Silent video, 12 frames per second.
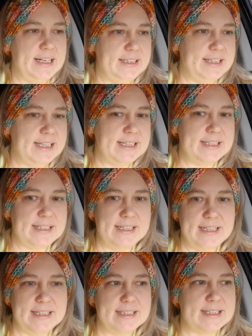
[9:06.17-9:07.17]
this
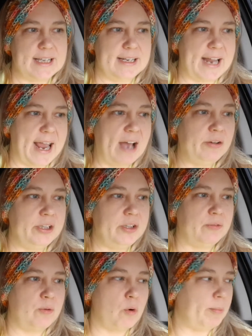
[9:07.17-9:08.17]
is an outlet
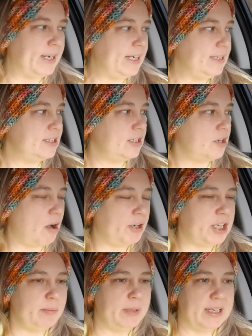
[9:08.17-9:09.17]
for me to
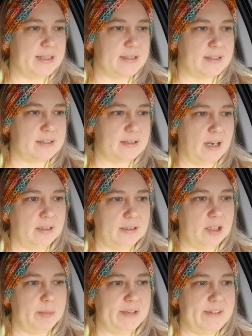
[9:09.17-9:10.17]
document a
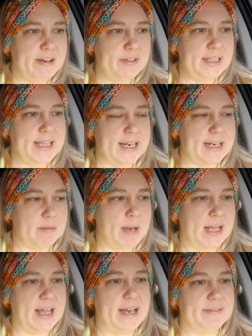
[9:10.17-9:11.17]
little bit of everything in my
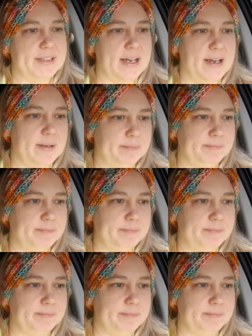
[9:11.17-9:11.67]
lifetime.